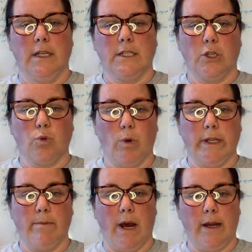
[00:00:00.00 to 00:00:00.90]
to
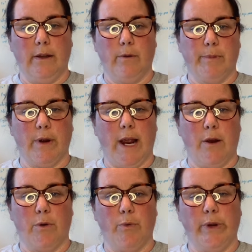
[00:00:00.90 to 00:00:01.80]
20 mile
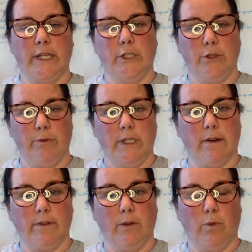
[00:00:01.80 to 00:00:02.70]
hour winds, you would
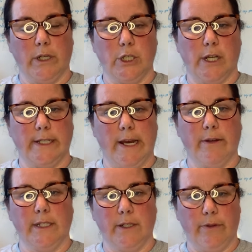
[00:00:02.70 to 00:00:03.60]
definitely want to shut
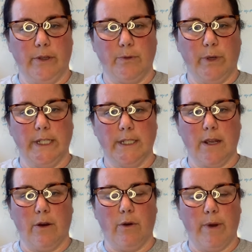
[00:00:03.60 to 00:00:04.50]
down until those winds
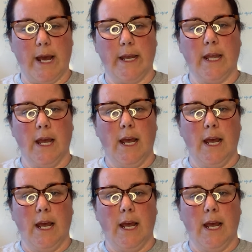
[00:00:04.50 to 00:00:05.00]
go away,